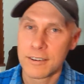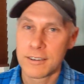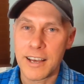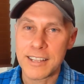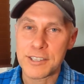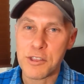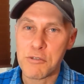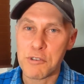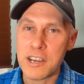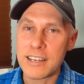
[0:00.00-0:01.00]
That's
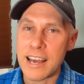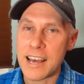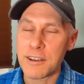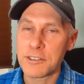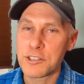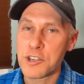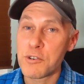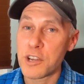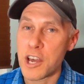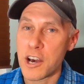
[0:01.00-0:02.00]
3 down,
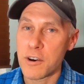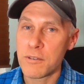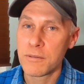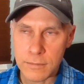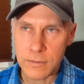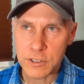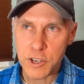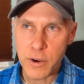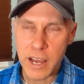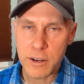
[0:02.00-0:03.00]
2 to go.
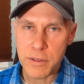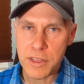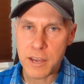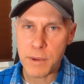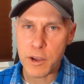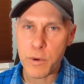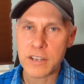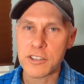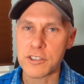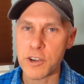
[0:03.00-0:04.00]
So I don't think my
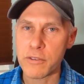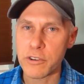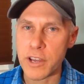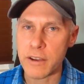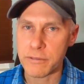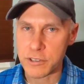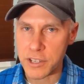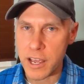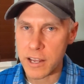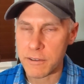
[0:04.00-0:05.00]
quest is over yet for
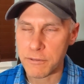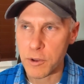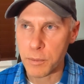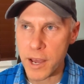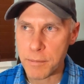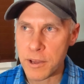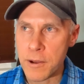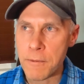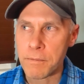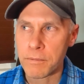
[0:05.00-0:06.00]
skating a full pipe.
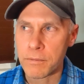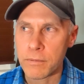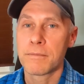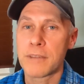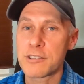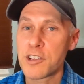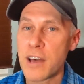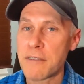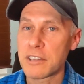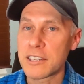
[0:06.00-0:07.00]
I still
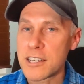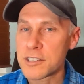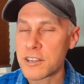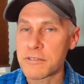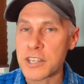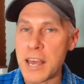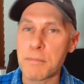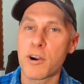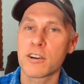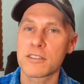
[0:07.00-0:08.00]
have a list of skate
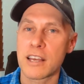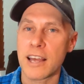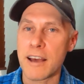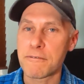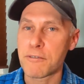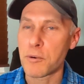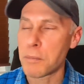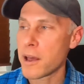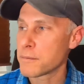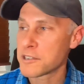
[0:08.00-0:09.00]
parks that have full
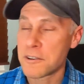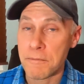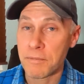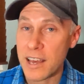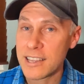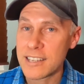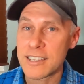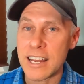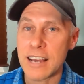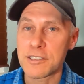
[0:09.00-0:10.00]
pipes. I'd like
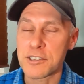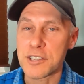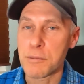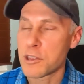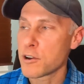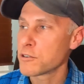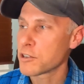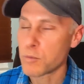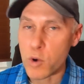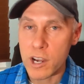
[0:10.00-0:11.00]
to get out to some of those
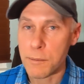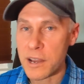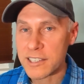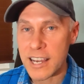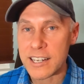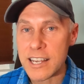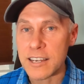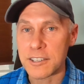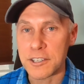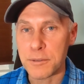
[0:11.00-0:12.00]
and work on my
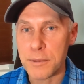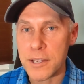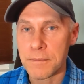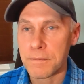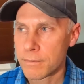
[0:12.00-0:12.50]
technique a little bit.